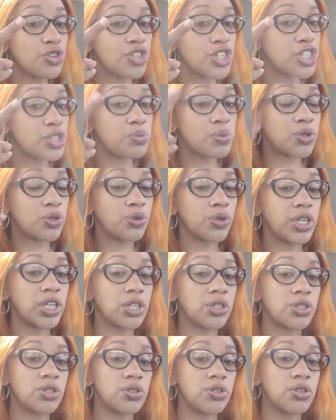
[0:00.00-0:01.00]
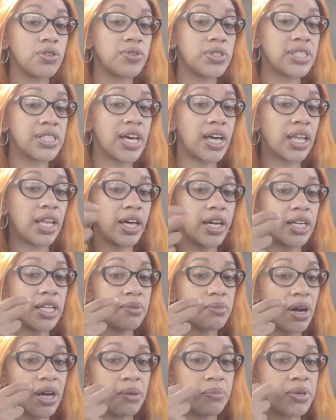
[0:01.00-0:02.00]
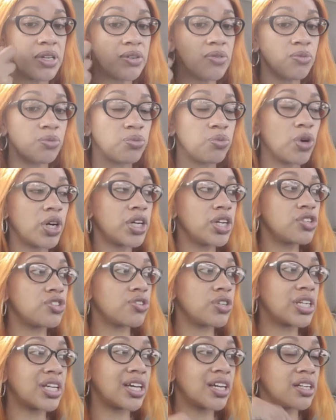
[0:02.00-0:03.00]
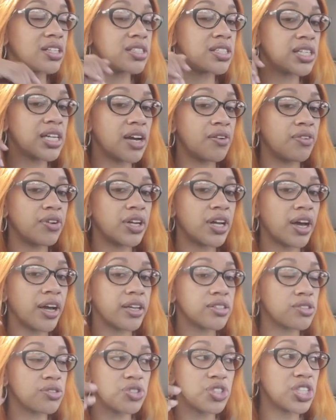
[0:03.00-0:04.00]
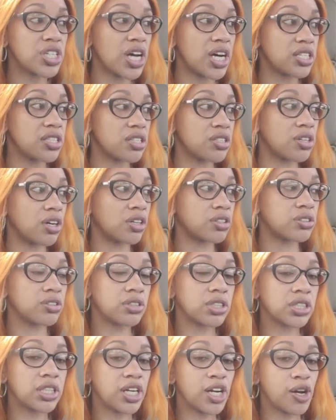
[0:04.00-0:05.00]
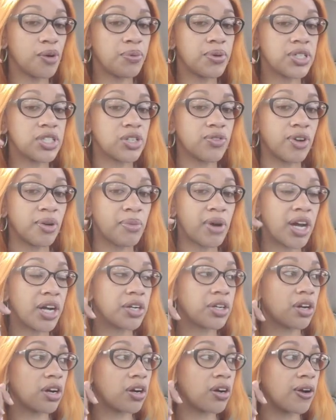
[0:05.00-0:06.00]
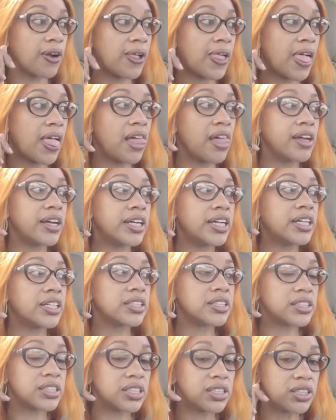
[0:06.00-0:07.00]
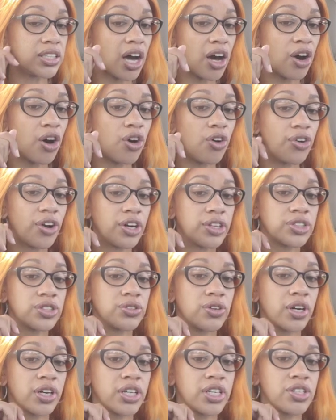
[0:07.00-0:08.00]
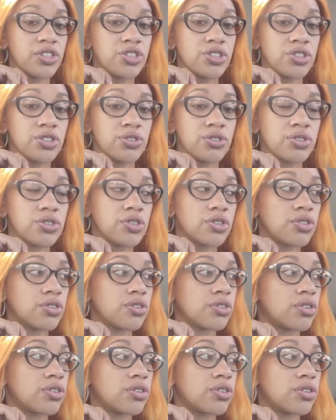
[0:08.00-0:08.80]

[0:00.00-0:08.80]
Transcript: just between the two of us, that lady might be wanting to drink Hennessy every night. So she has to talk to her therapist to remind her to not hold on to our issues.